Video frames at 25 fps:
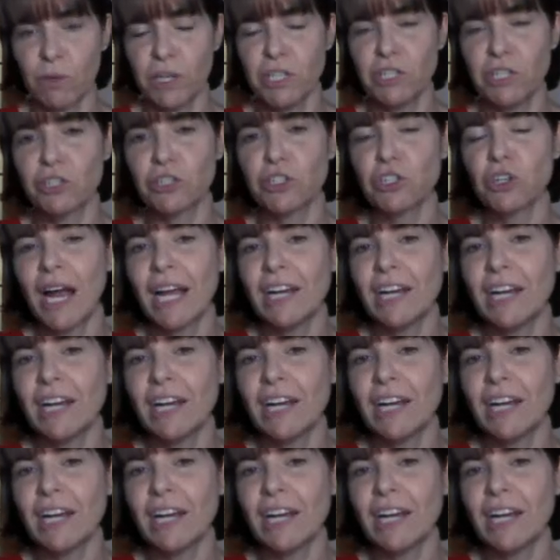when you're trying
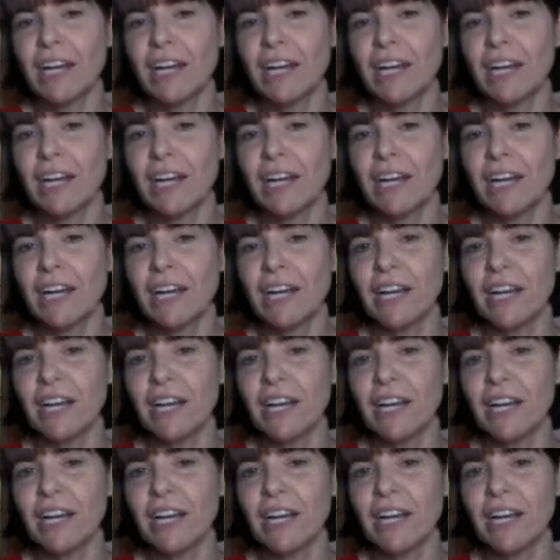to
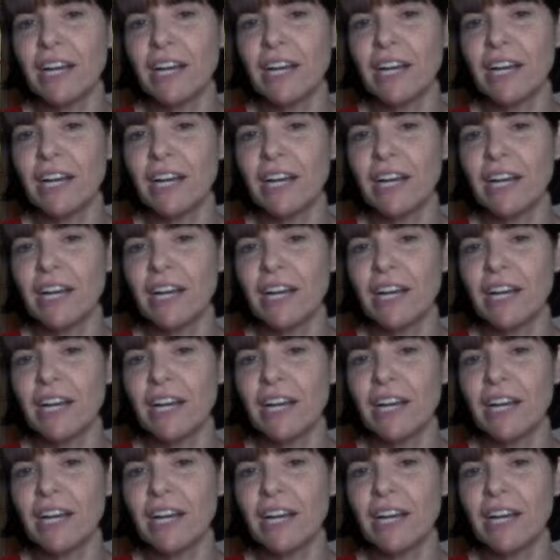assign point
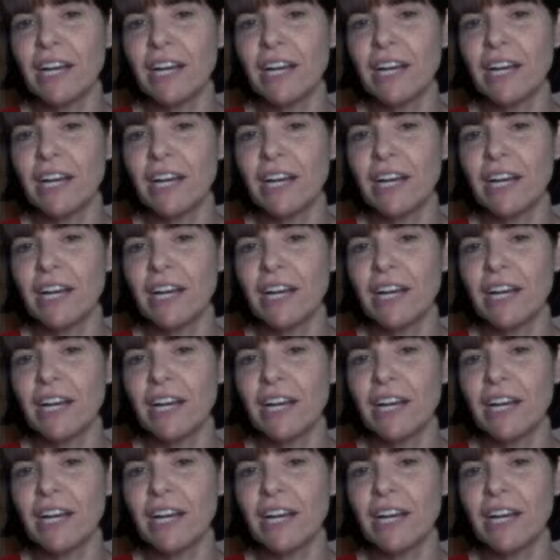values,